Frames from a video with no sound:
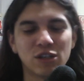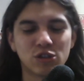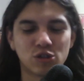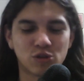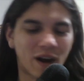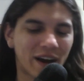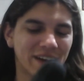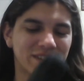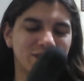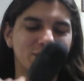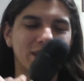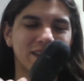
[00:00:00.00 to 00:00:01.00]
Try
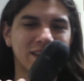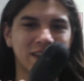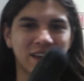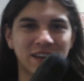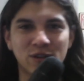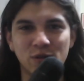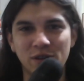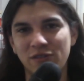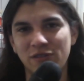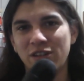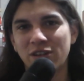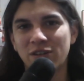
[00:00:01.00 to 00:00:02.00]
to make a quick
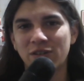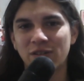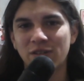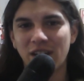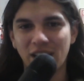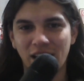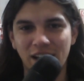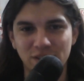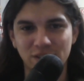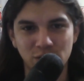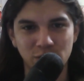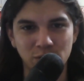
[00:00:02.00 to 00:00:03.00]
video as
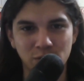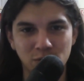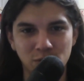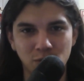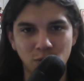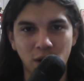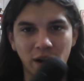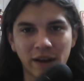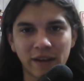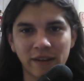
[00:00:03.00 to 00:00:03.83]
to why